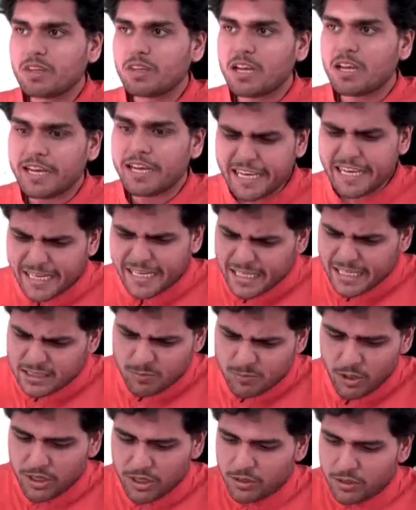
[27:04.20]
ES
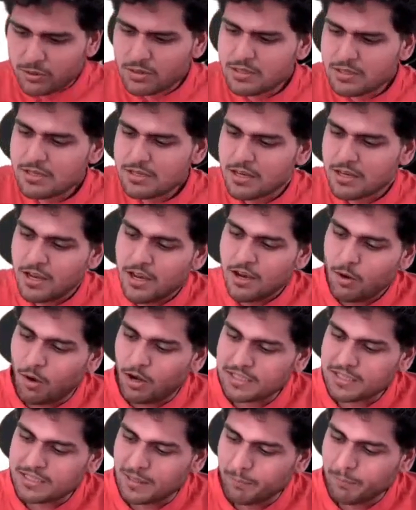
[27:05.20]
modules,
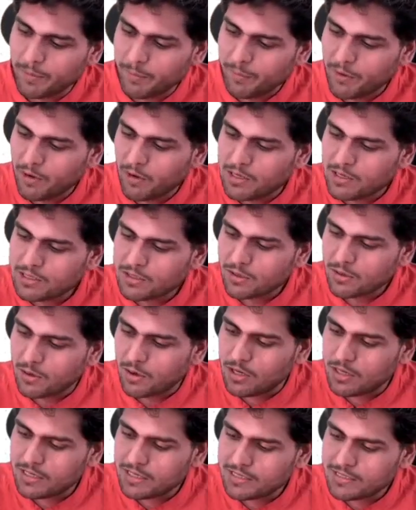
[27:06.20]
or some people also
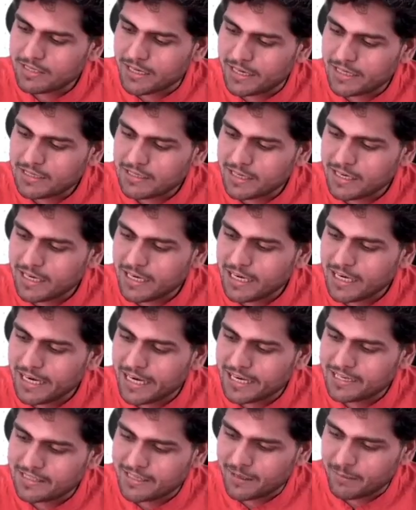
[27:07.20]
call this as
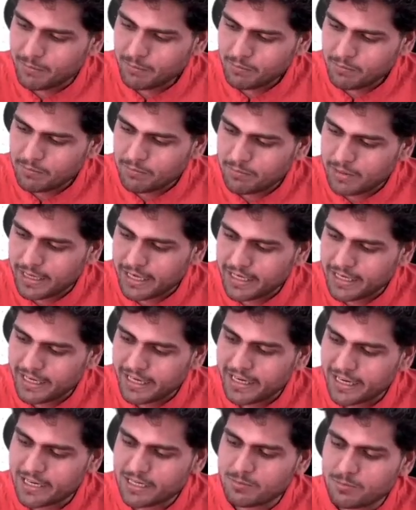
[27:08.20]
ESM, right?
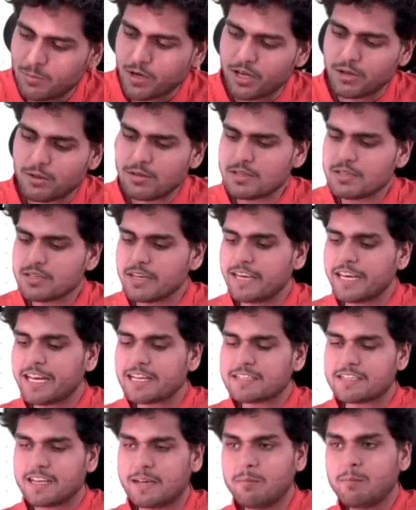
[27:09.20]
ES modules,
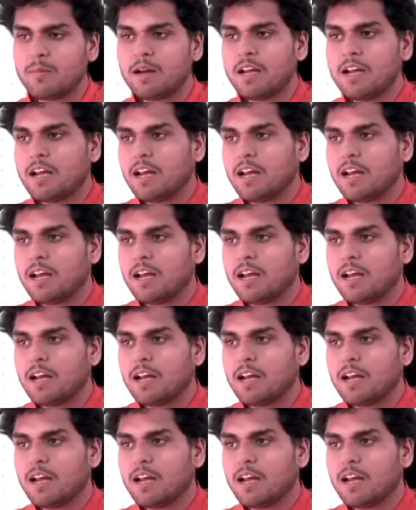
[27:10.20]
ESM.